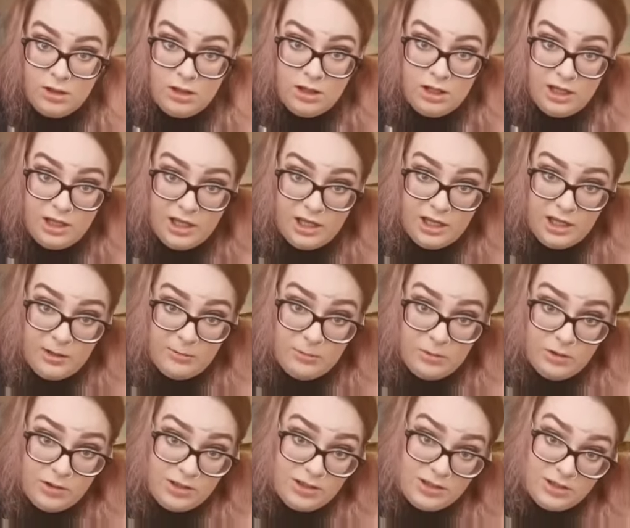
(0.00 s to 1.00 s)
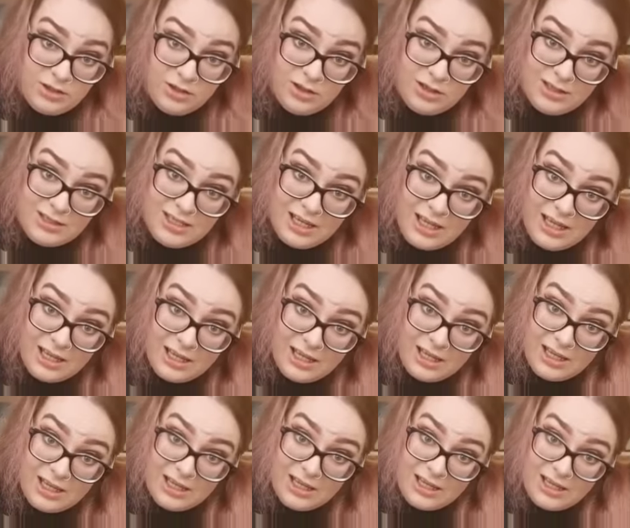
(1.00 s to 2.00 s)
I'm going to take
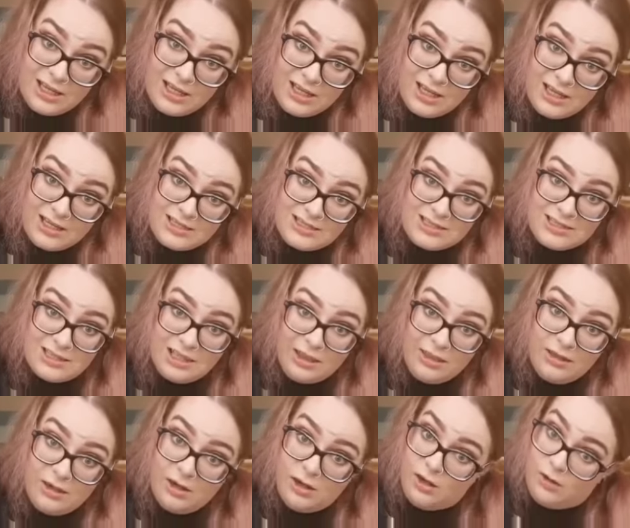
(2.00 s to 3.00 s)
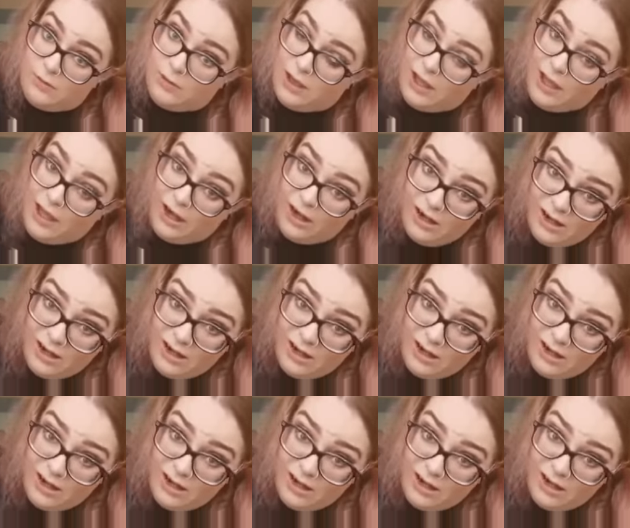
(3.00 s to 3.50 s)
a slither of hair, I